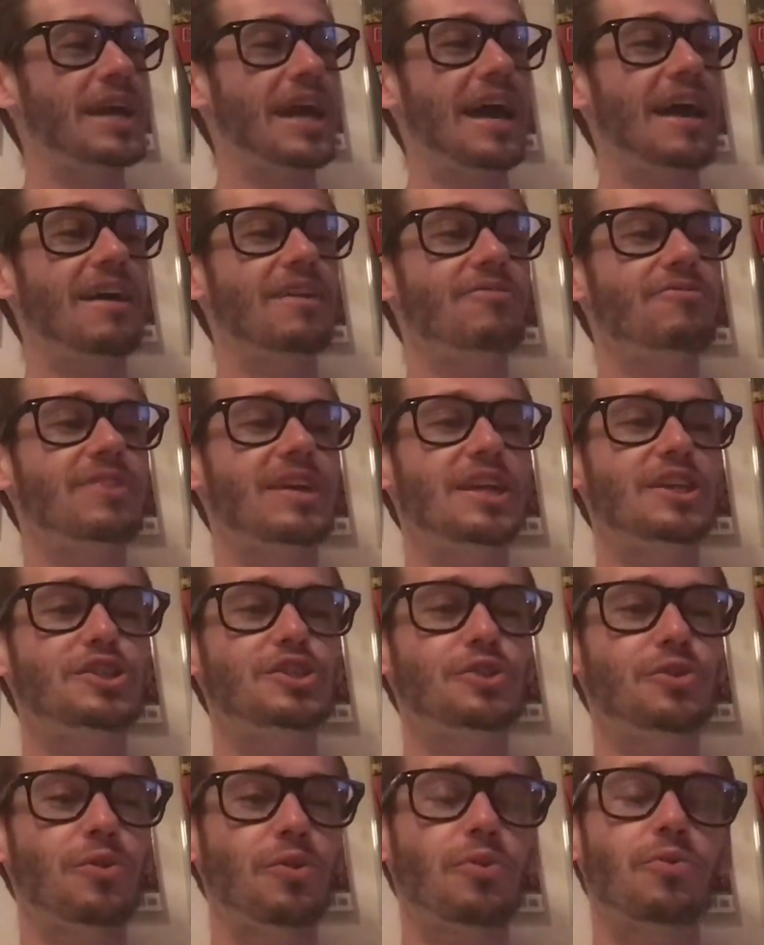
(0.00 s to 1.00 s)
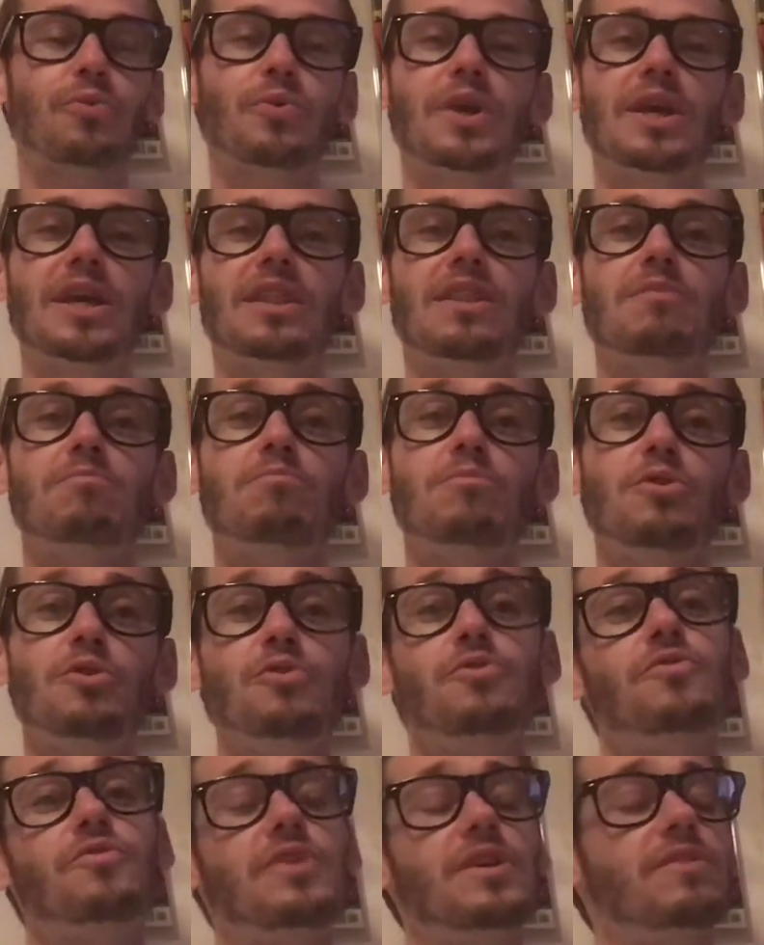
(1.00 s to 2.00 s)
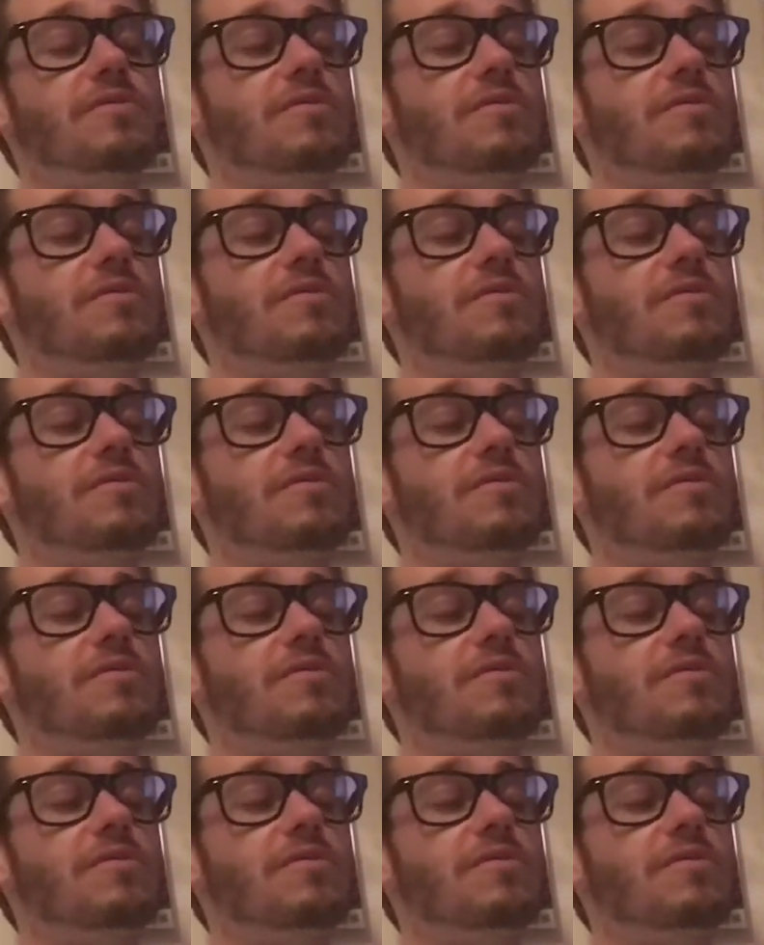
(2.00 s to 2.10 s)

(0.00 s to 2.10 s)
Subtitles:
have issue 3, the movie